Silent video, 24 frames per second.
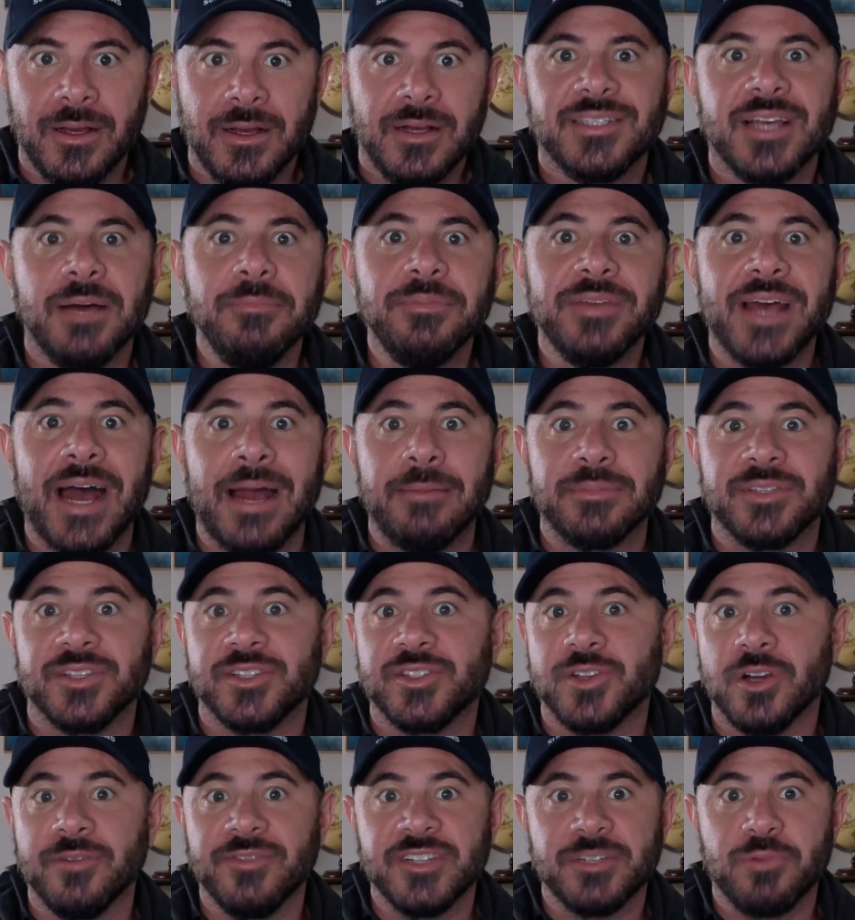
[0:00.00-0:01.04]
Sometimes the
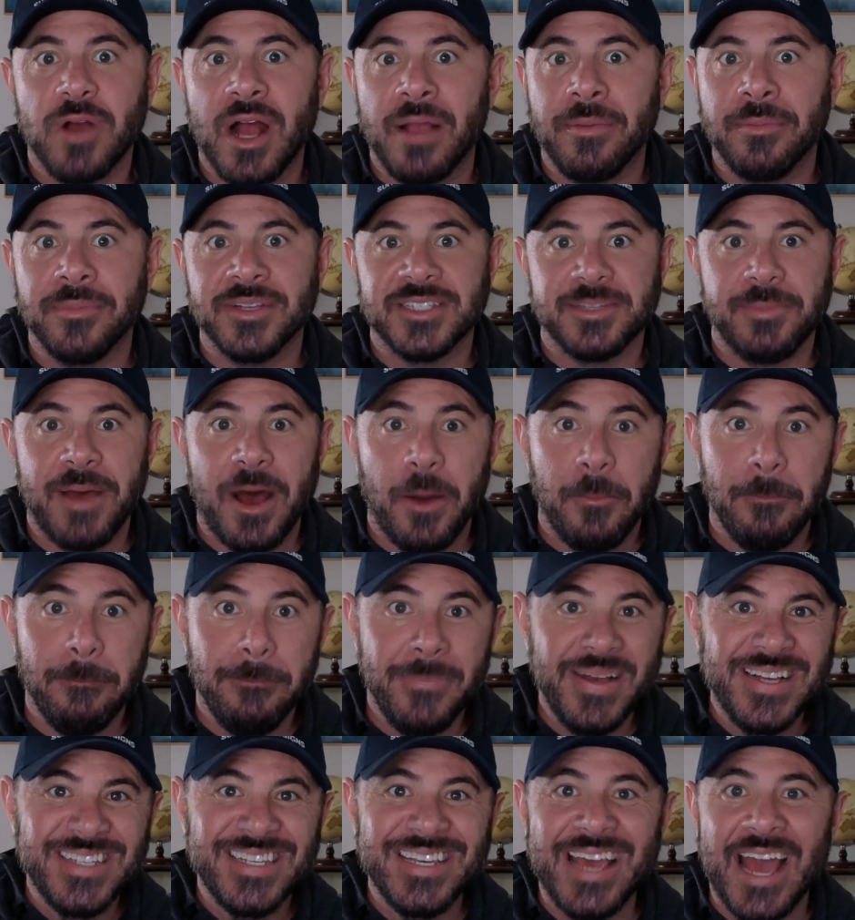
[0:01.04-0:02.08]
surface problem is about
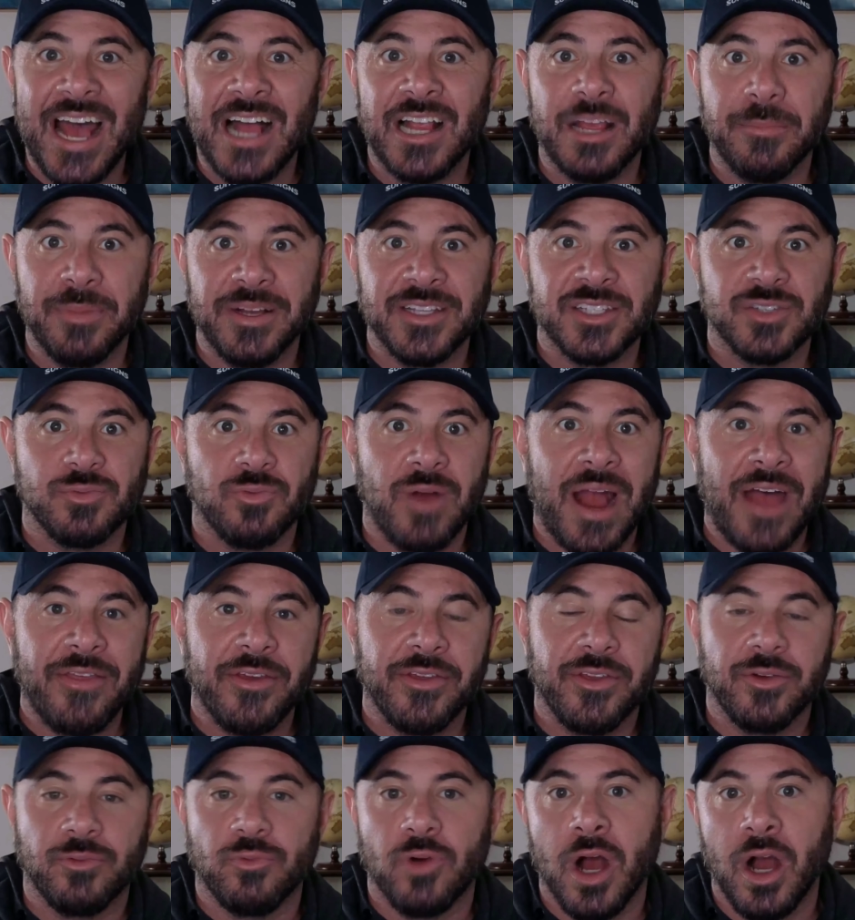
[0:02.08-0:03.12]
missing elements rather
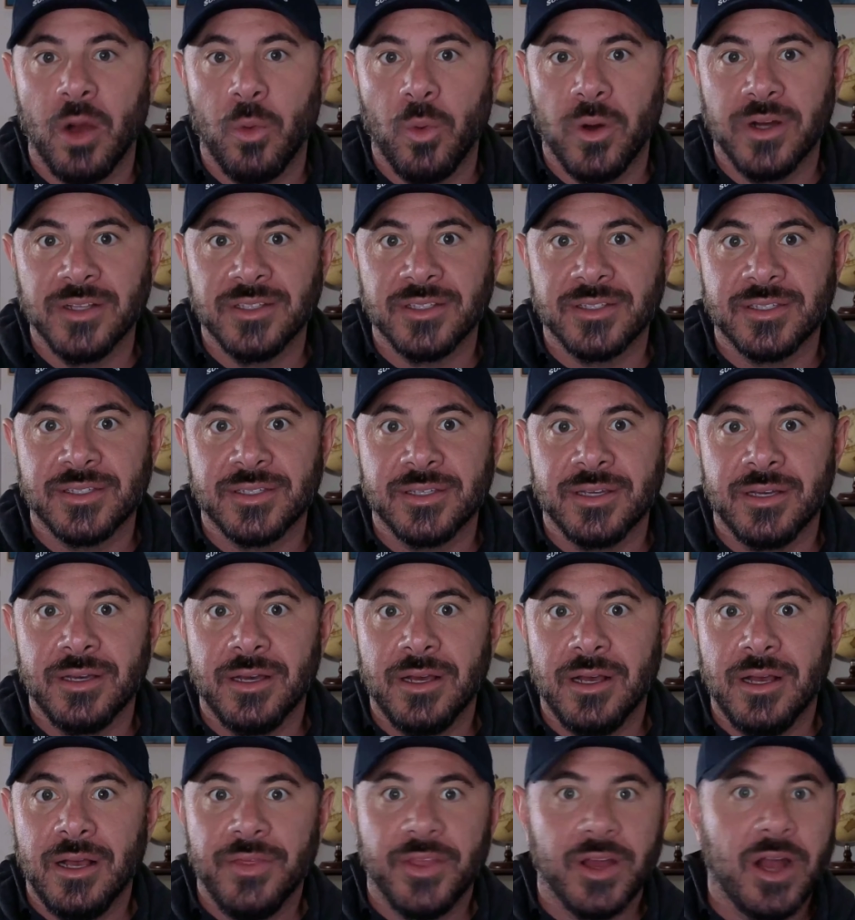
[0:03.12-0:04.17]
than wrong ones.
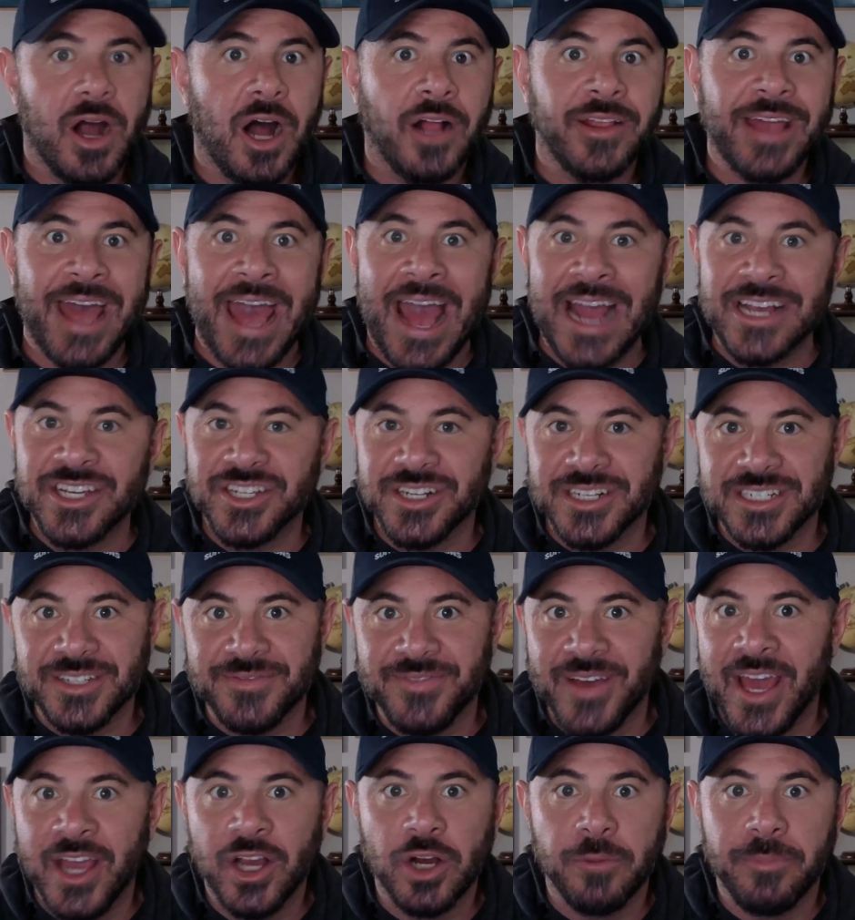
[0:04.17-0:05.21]
The call to action is
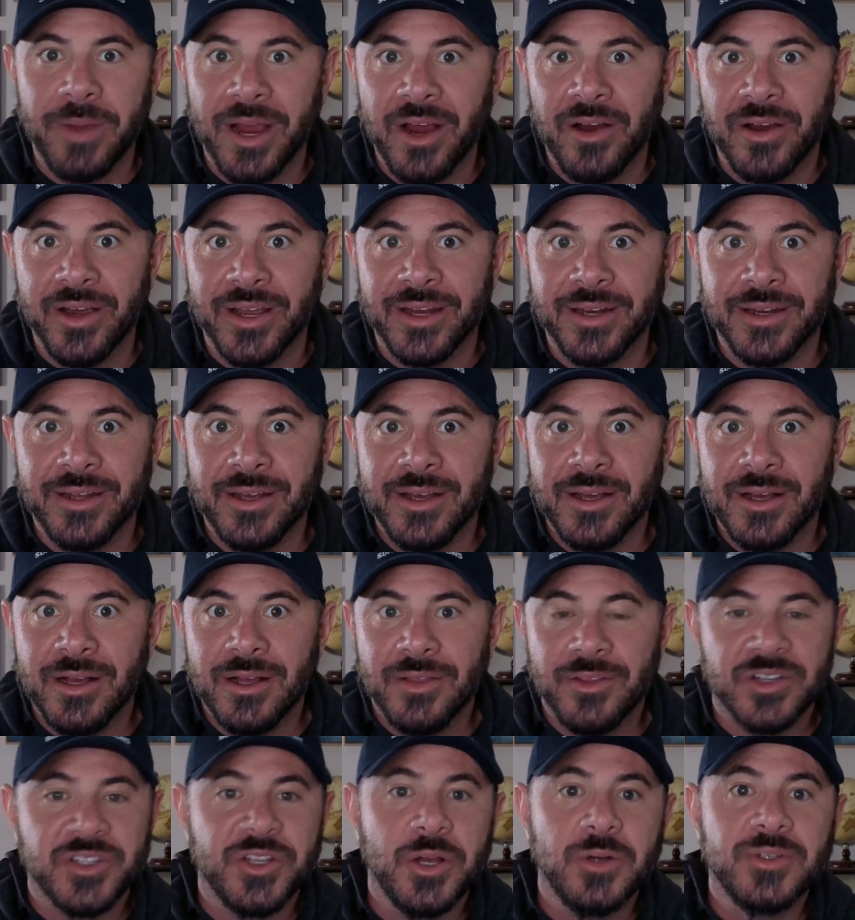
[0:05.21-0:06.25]
vague or buried.
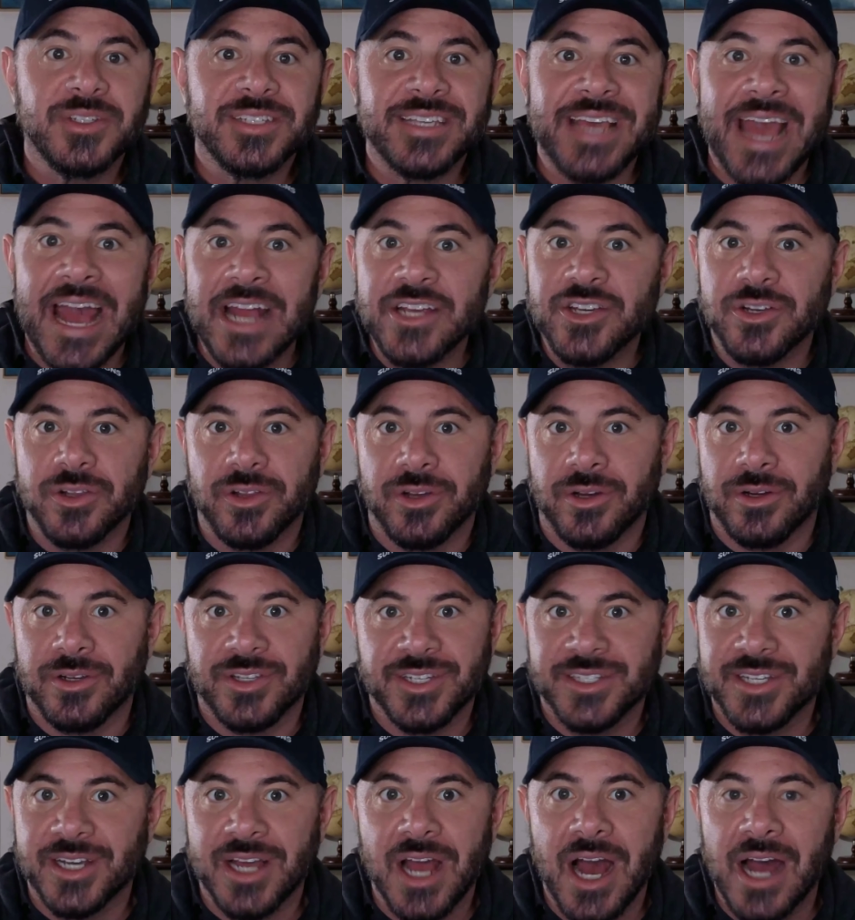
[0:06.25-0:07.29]
There's no scheduler,
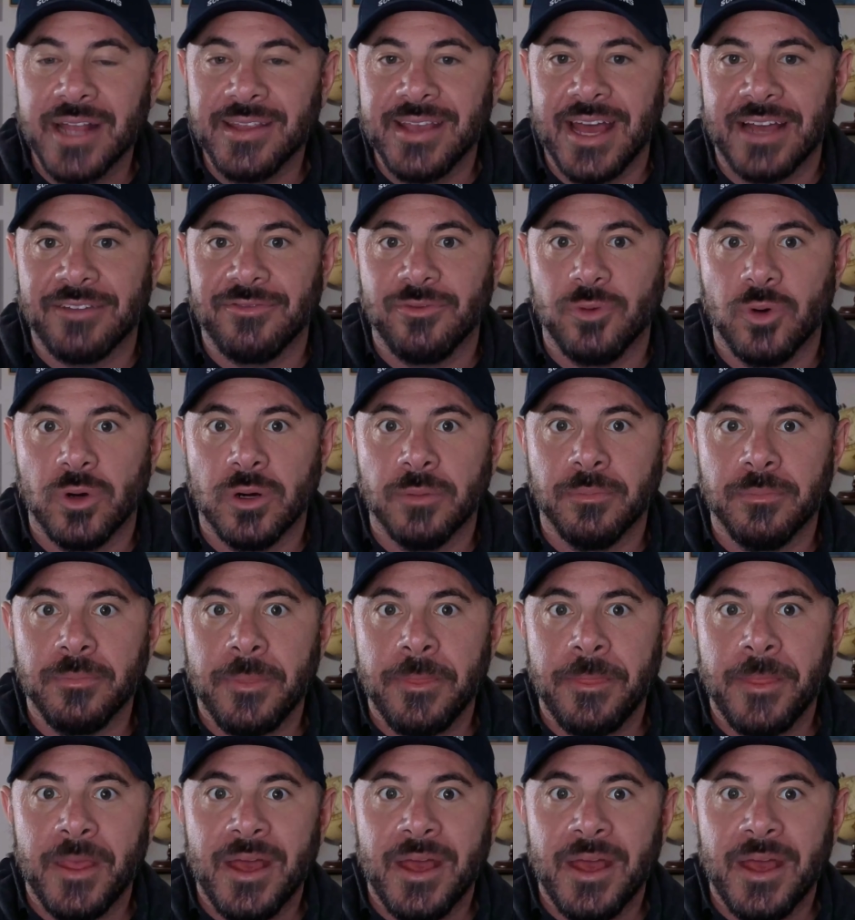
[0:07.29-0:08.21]
just a contact form.